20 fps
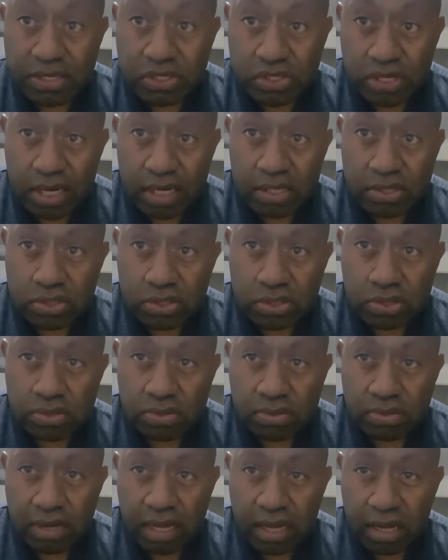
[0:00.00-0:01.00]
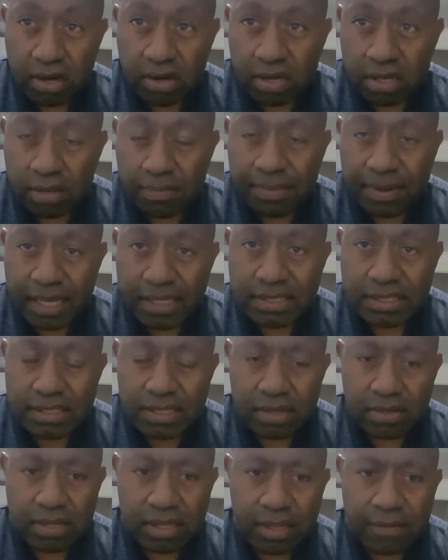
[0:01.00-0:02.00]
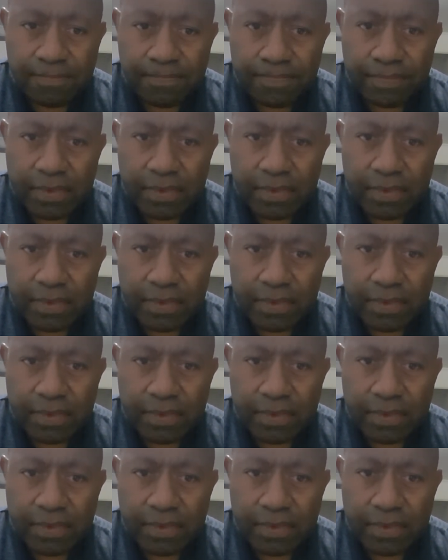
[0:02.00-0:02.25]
challenge to uh, all the pastors out there.